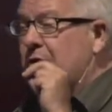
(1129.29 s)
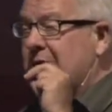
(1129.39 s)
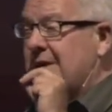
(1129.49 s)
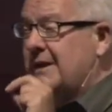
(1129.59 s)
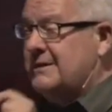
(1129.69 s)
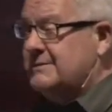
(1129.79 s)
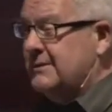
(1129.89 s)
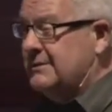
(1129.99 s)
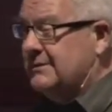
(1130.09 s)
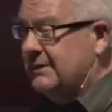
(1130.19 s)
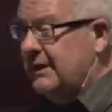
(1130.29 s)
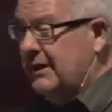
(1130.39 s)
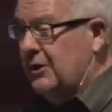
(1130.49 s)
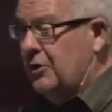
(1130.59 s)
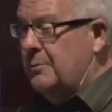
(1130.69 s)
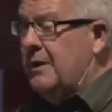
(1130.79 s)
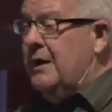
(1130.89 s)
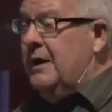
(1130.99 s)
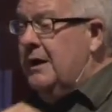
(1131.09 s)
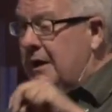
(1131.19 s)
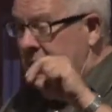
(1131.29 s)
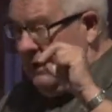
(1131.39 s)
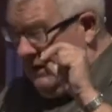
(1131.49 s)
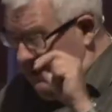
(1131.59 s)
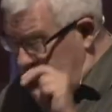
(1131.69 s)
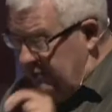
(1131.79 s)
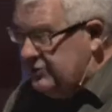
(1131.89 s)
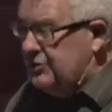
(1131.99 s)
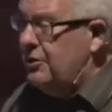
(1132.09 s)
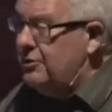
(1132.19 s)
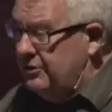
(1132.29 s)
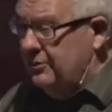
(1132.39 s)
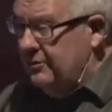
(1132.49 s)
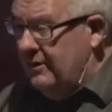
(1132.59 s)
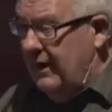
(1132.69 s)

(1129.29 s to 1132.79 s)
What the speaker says: listen to him, he'll show you.